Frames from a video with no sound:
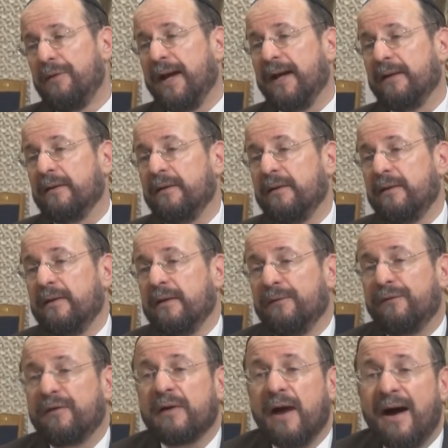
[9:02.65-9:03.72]
that
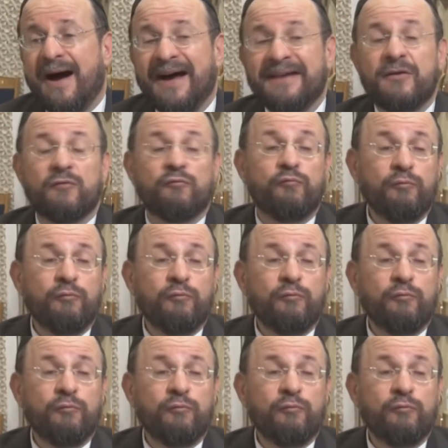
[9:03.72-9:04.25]
if God